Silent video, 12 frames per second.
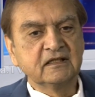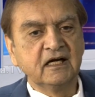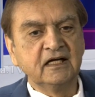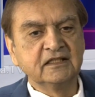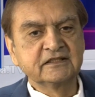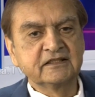
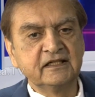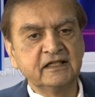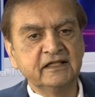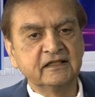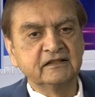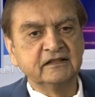
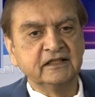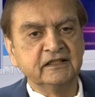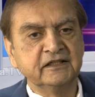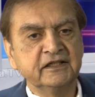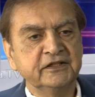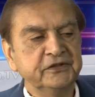constantly
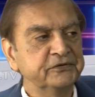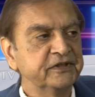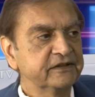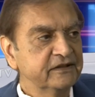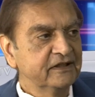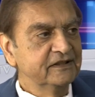occurring new
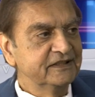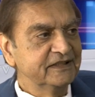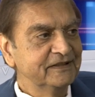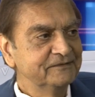technology.